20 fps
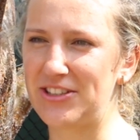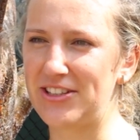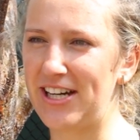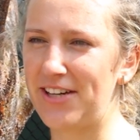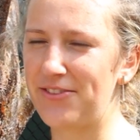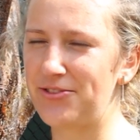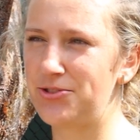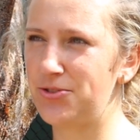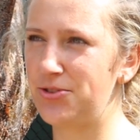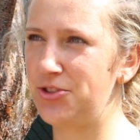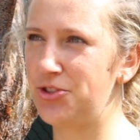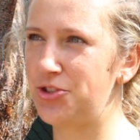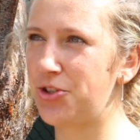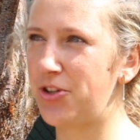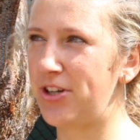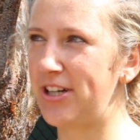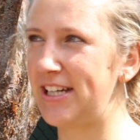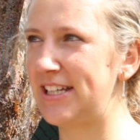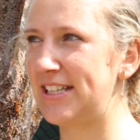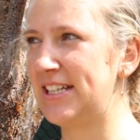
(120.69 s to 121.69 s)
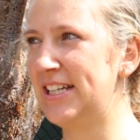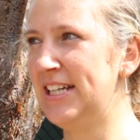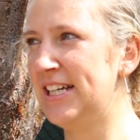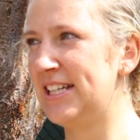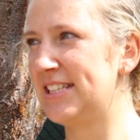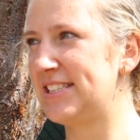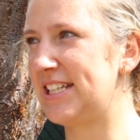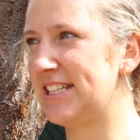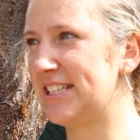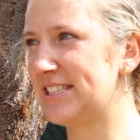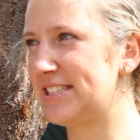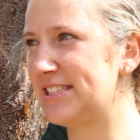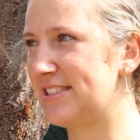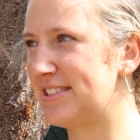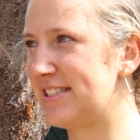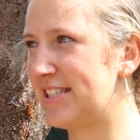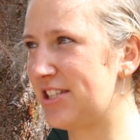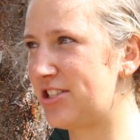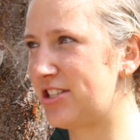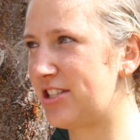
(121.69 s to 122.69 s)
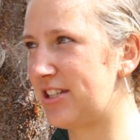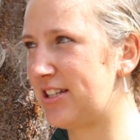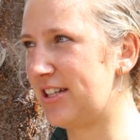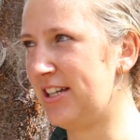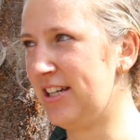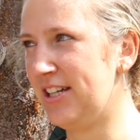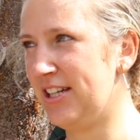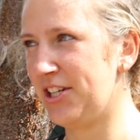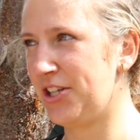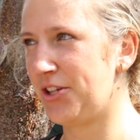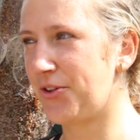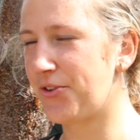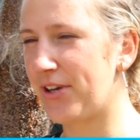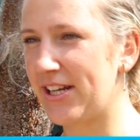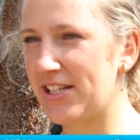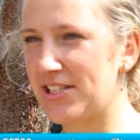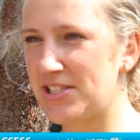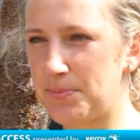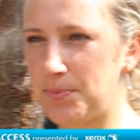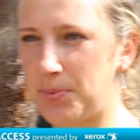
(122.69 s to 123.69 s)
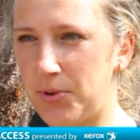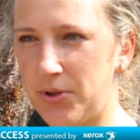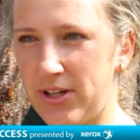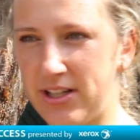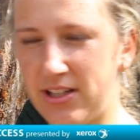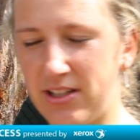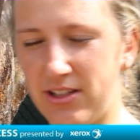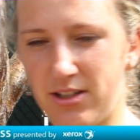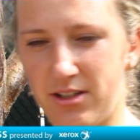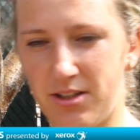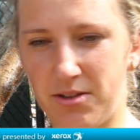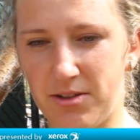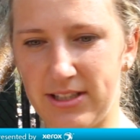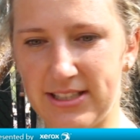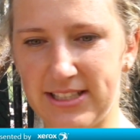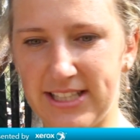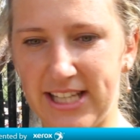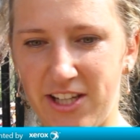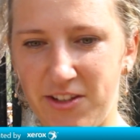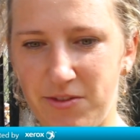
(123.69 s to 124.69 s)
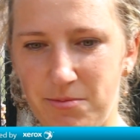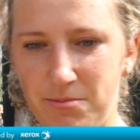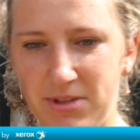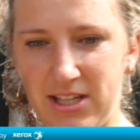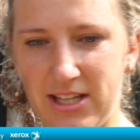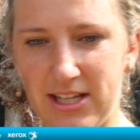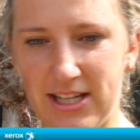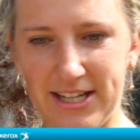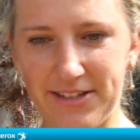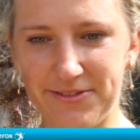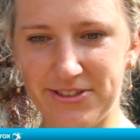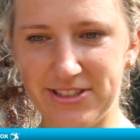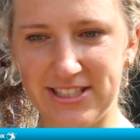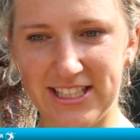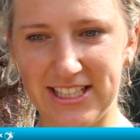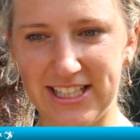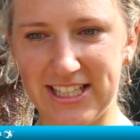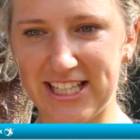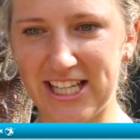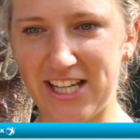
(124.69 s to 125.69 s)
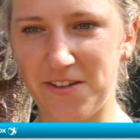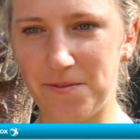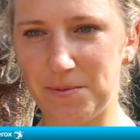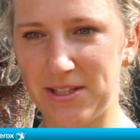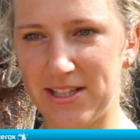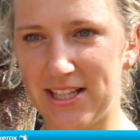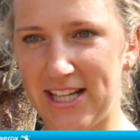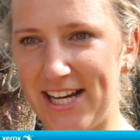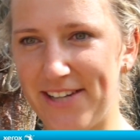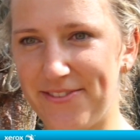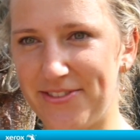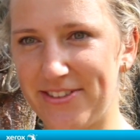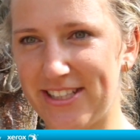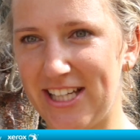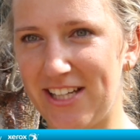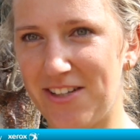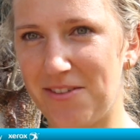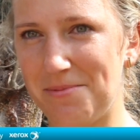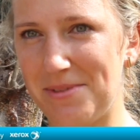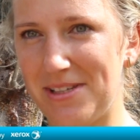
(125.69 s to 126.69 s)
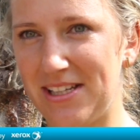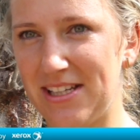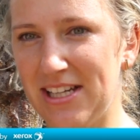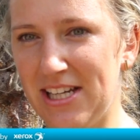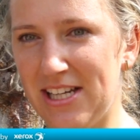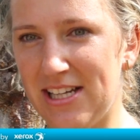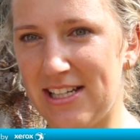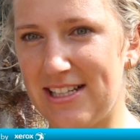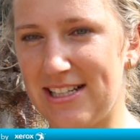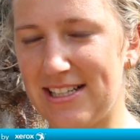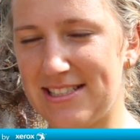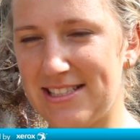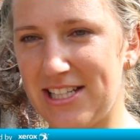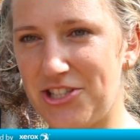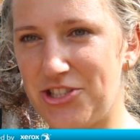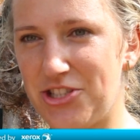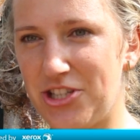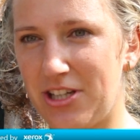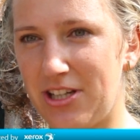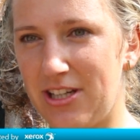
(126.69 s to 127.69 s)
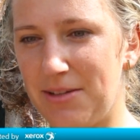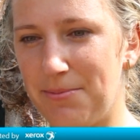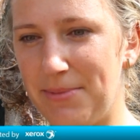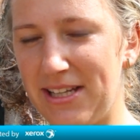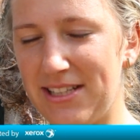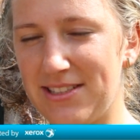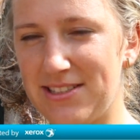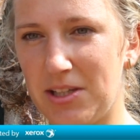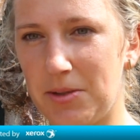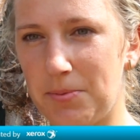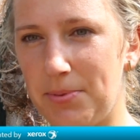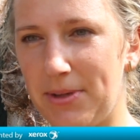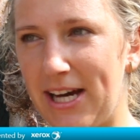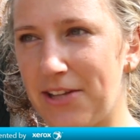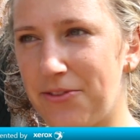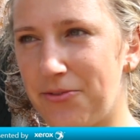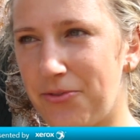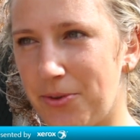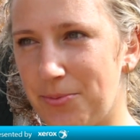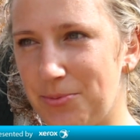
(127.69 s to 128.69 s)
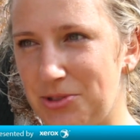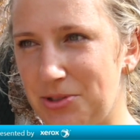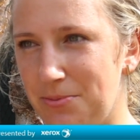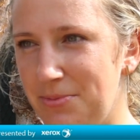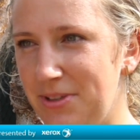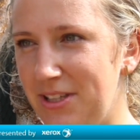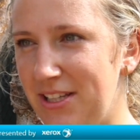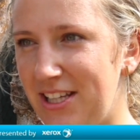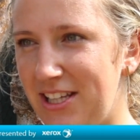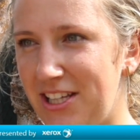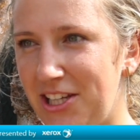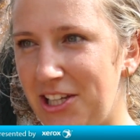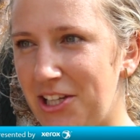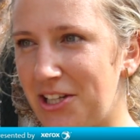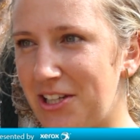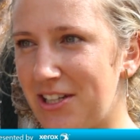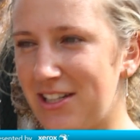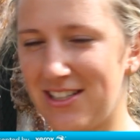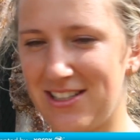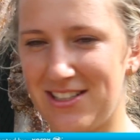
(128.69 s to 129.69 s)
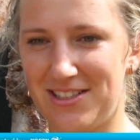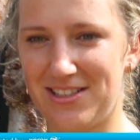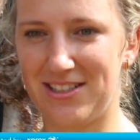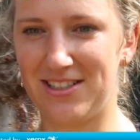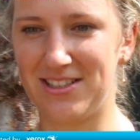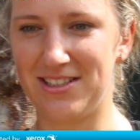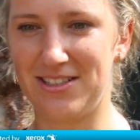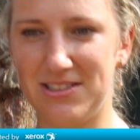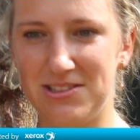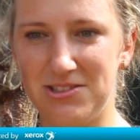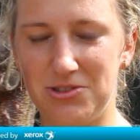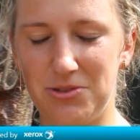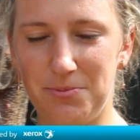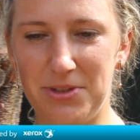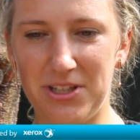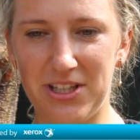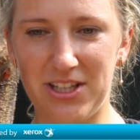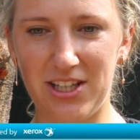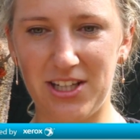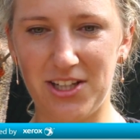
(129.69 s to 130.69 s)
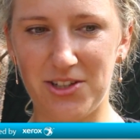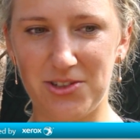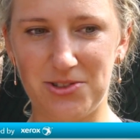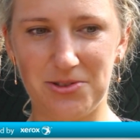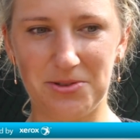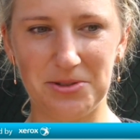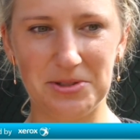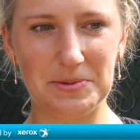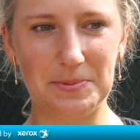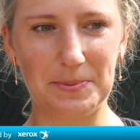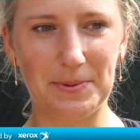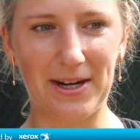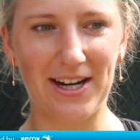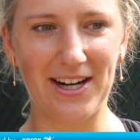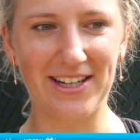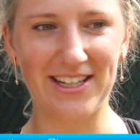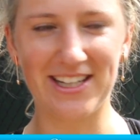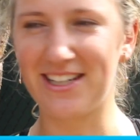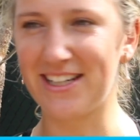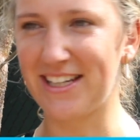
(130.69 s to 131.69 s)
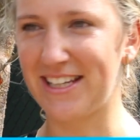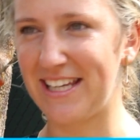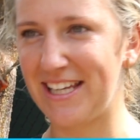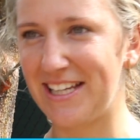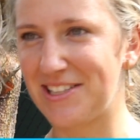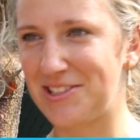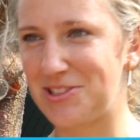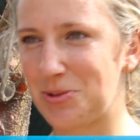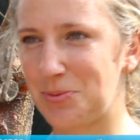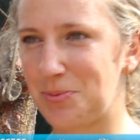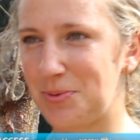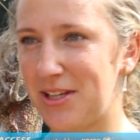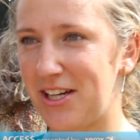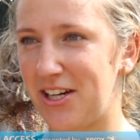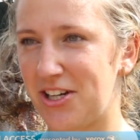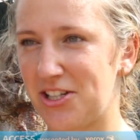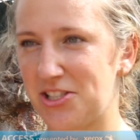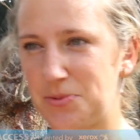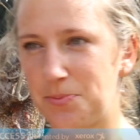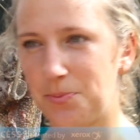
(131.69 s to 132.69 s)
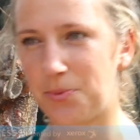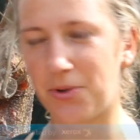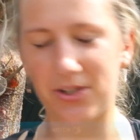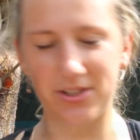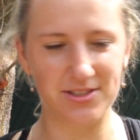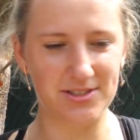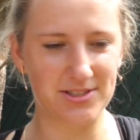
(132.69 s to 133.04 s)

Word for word: You have to enjoy it. Tennis is such a great sport, you know. It gave me everything. It gave me life. It gave me such an amazing platform to be here, to inspire young kids to play our sport.